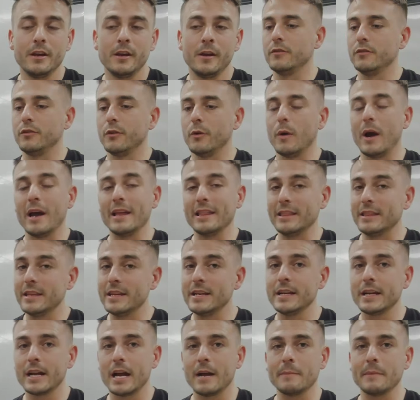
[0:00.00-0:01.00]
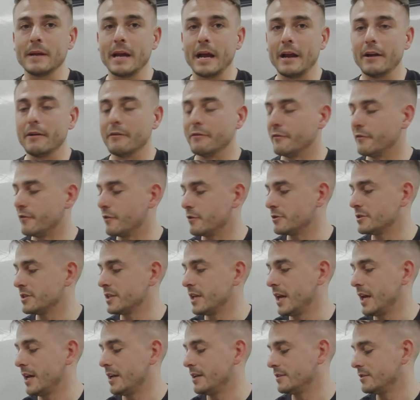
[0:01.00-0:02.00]
So I think I'm kind of first
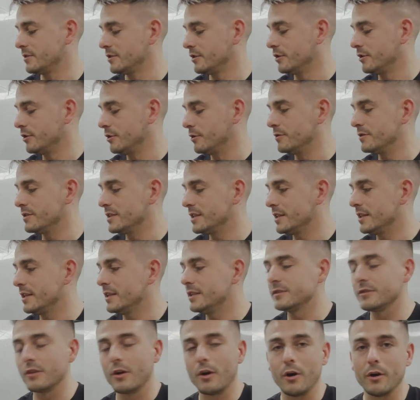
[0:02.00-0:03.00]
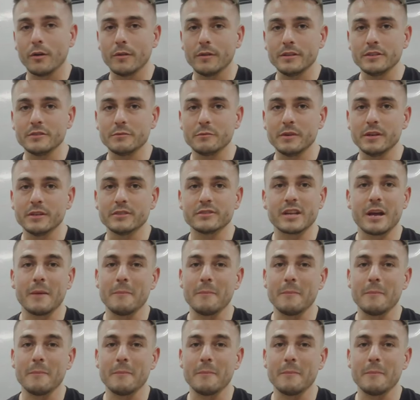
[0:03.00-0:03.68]
case using these on these wheels.